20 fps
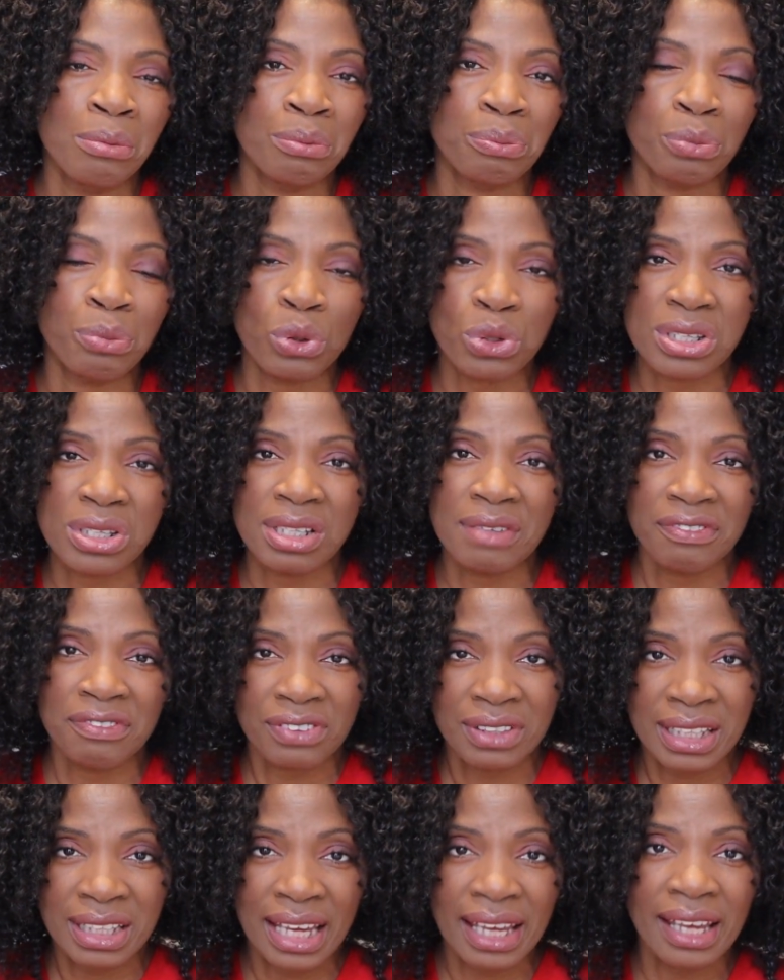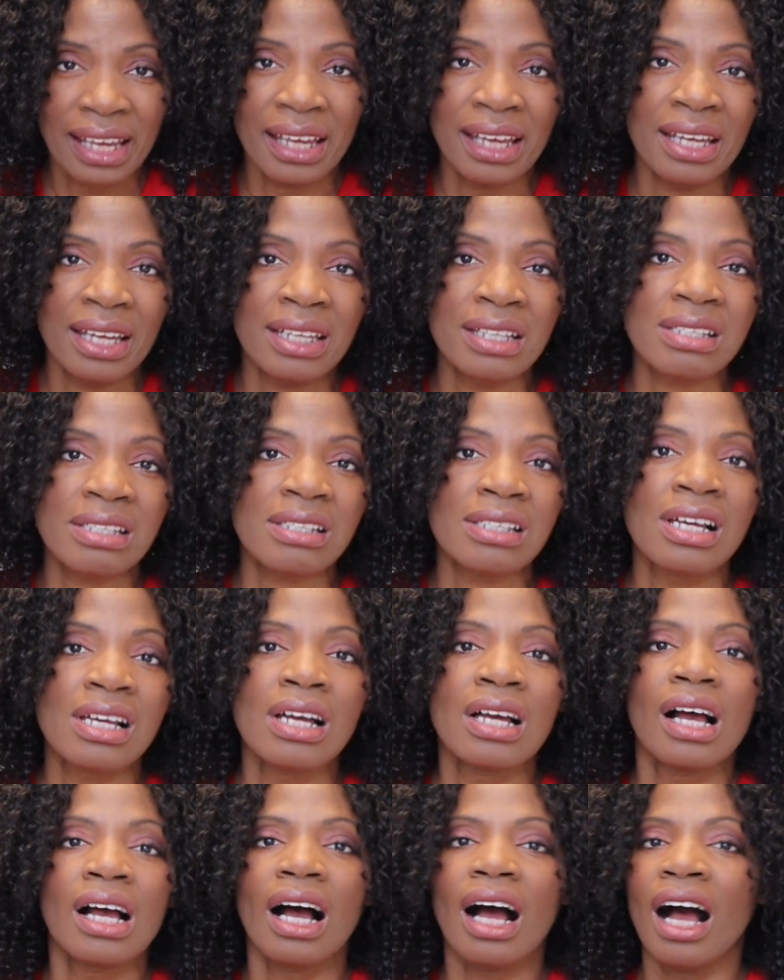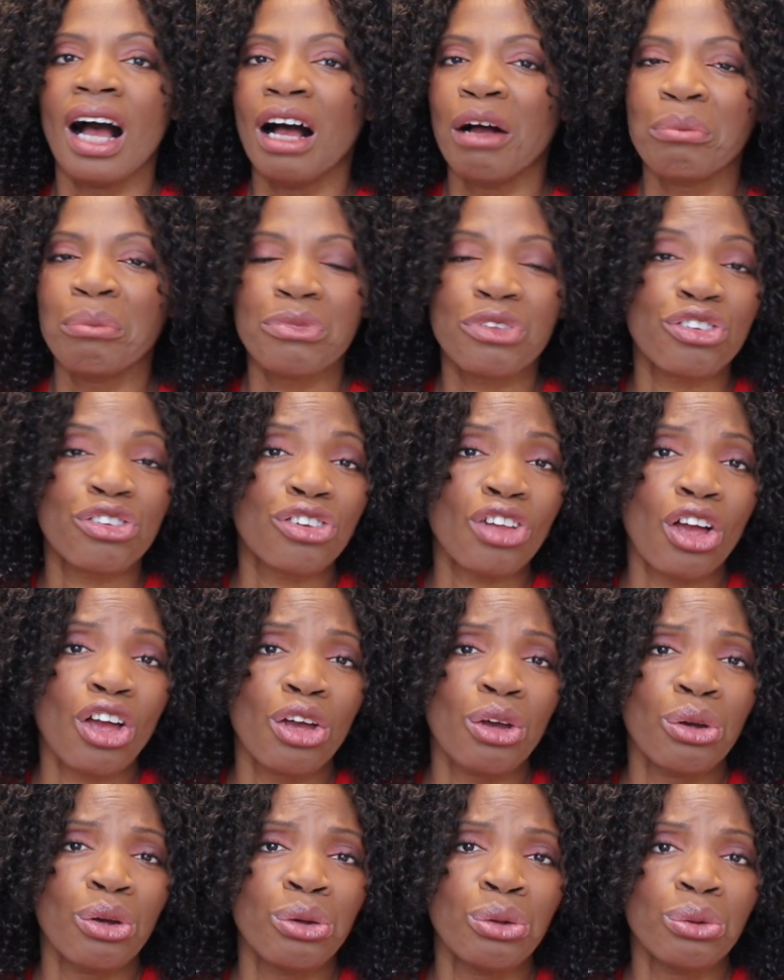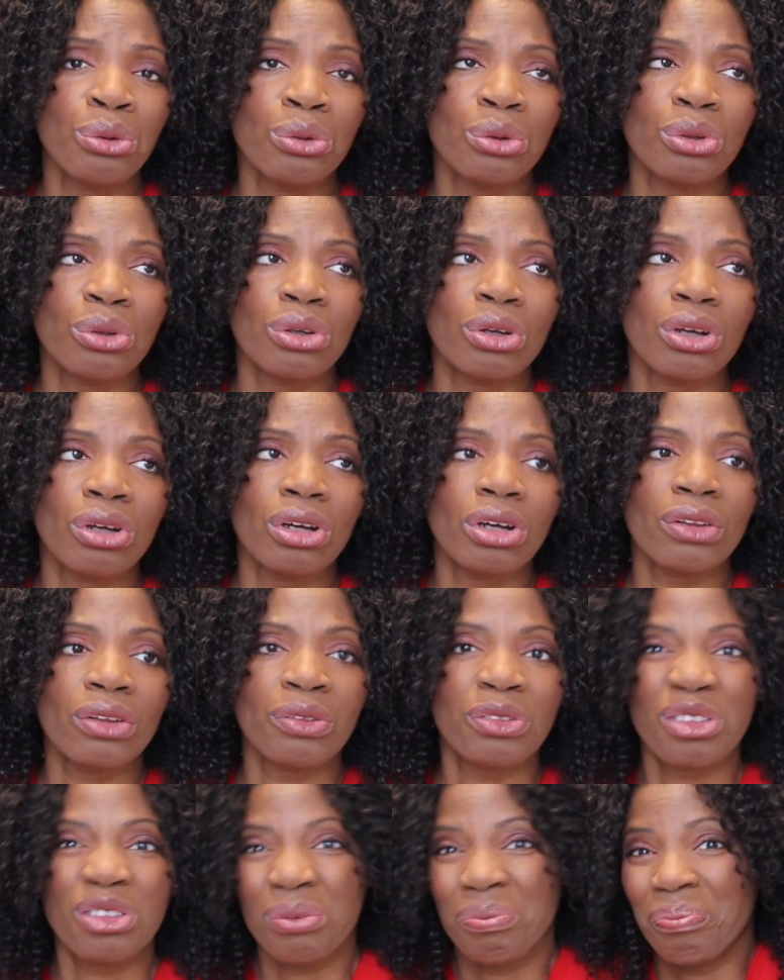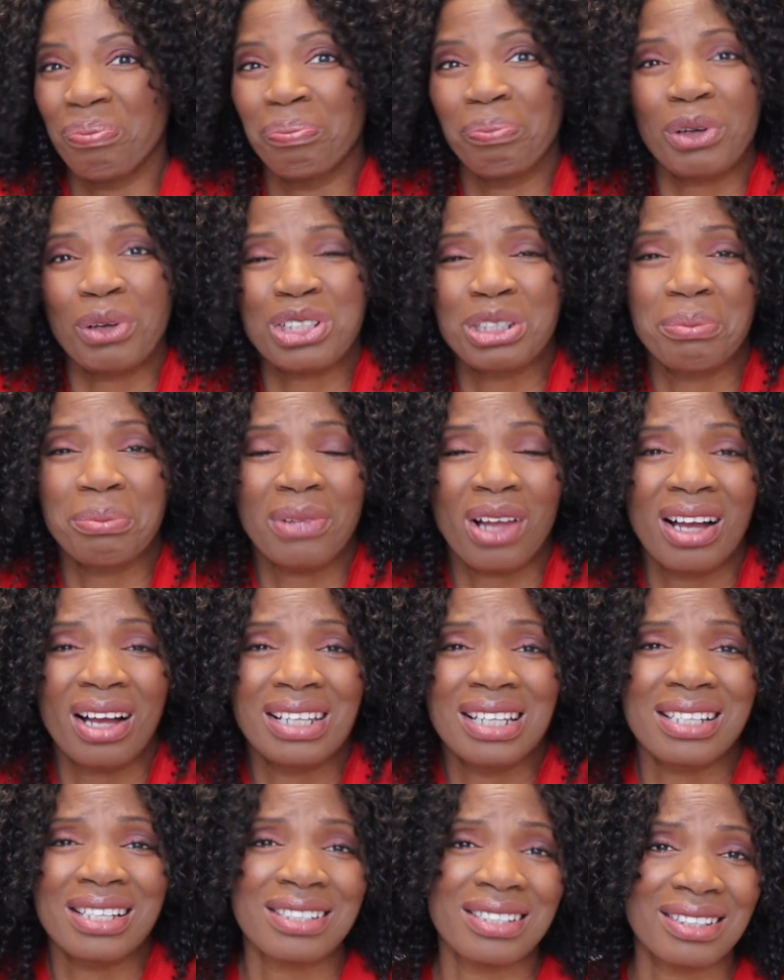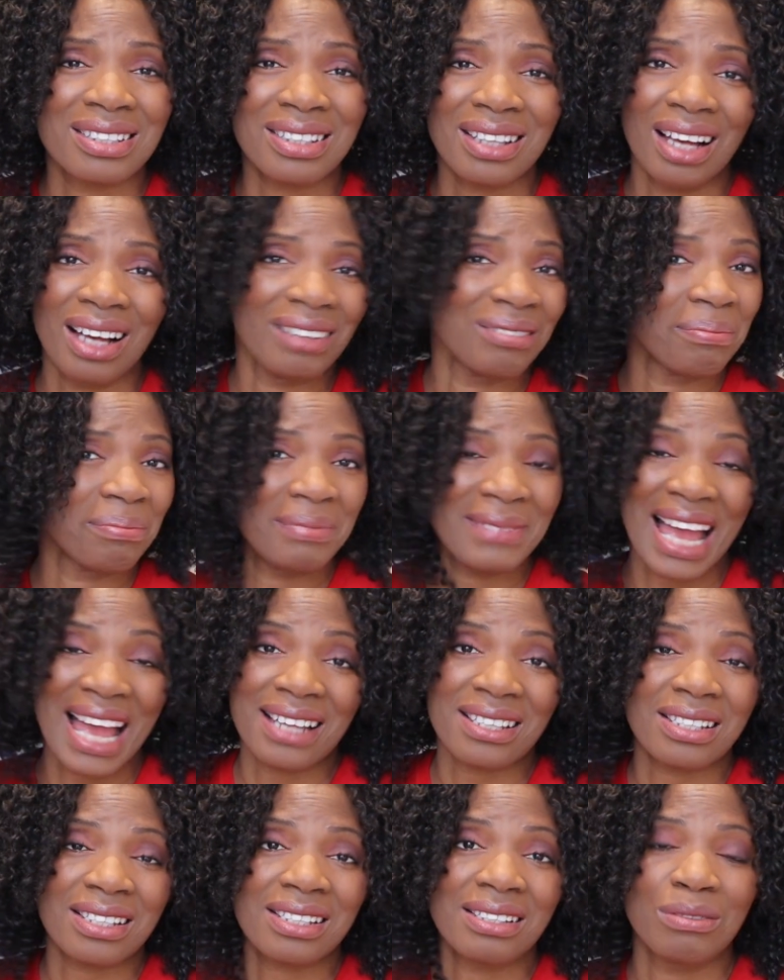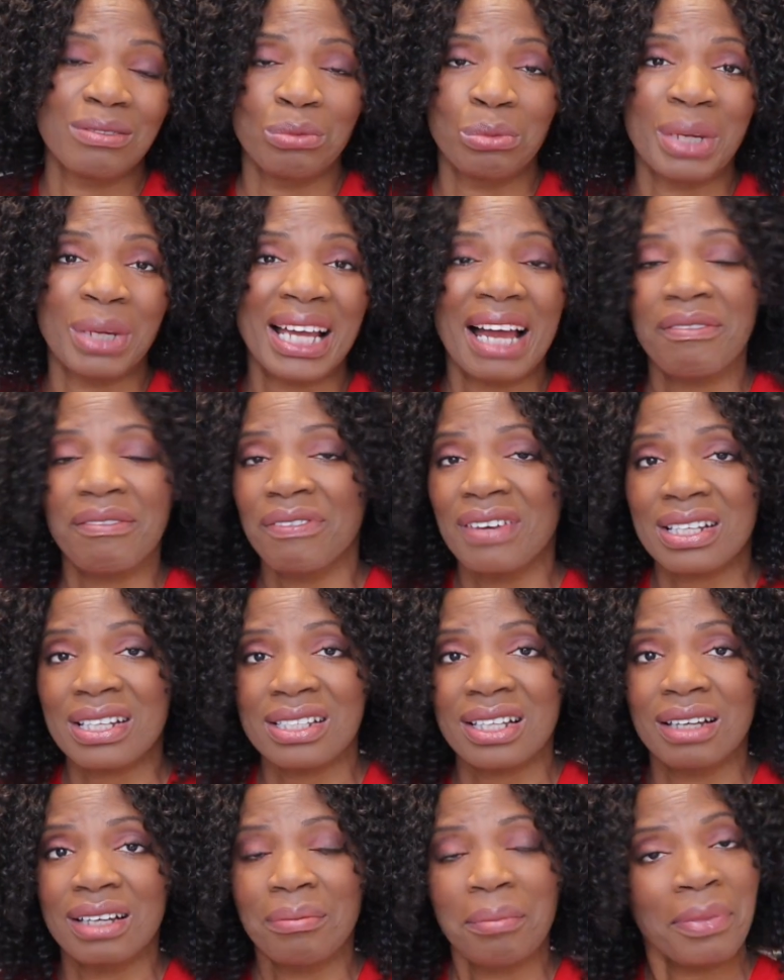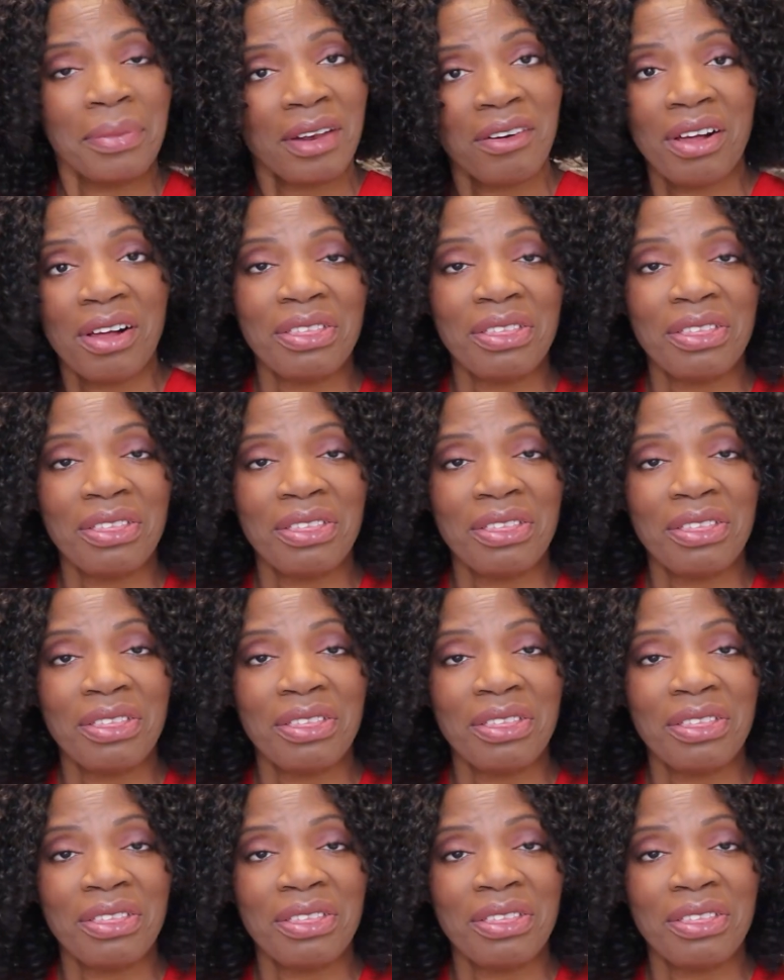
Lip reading: porcelain veneers. So the bottom line is, yes, we can fix it. There are